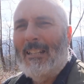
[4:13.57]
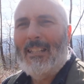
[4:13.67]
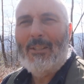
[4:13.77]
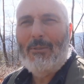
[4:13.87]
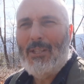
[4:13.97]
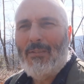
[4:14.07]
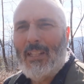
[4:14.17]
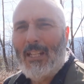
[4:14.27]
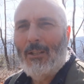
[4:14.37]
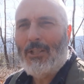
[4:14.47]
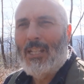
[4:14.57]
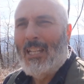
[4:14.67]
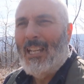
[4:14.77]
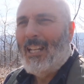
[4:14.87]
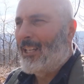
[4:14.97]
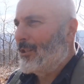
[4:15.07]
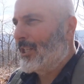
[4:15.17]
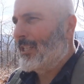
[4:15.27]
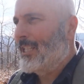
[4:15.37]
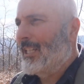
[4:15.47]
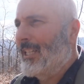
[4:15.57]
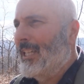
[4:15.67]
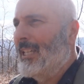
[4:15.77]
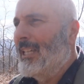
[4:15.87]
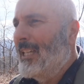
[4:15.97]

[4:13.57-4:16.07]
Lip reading: that do these videos, and they're going to tell you,